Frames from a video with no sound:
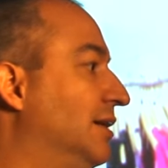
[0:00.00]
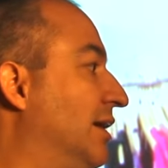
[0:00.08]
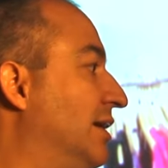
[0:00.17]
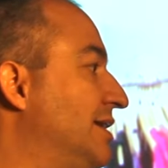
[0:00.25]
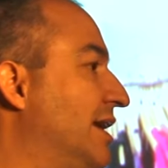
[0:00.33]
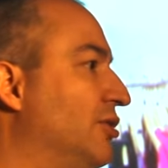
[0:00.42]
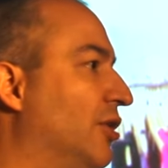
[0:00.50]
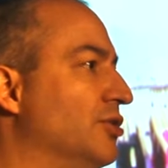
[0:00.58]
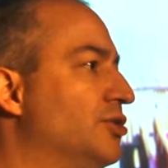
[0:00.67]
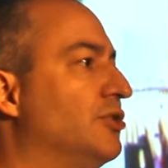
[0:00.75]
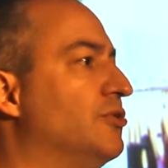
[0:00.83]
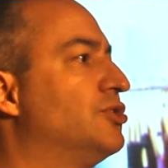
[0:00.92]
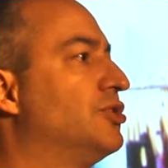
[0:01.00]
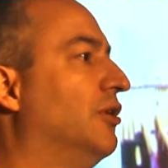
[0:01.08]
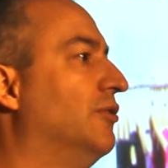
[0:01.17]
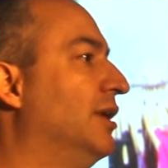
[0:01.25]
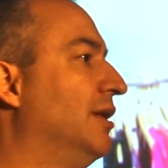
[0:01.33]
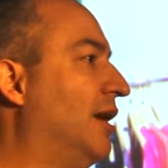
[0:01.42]
uh, $10 to,
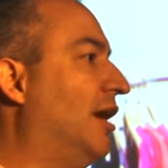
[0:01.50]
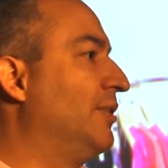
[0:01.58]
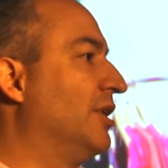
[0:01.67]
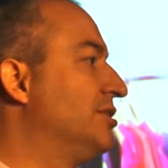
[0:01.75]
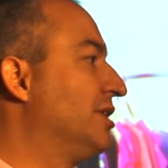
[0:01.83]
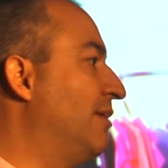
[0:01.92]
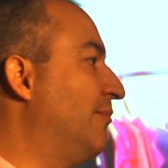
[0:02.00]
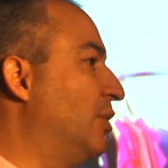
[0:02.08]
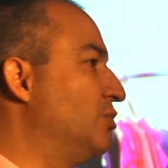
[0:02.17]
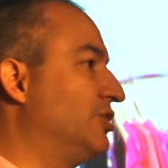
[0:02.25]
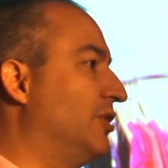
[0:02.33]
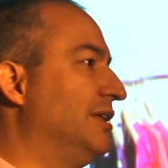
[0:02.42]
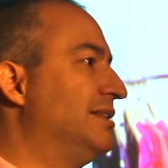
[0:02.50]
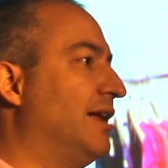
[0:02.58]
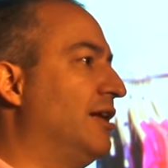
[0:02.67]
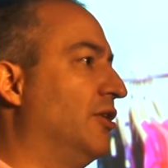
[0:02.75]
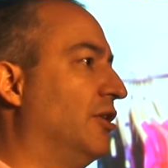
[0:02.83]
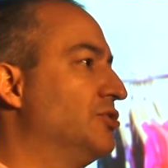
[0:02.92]
so I'm going to lend Mo Sony
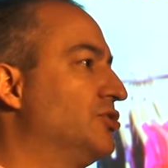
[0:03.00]
$10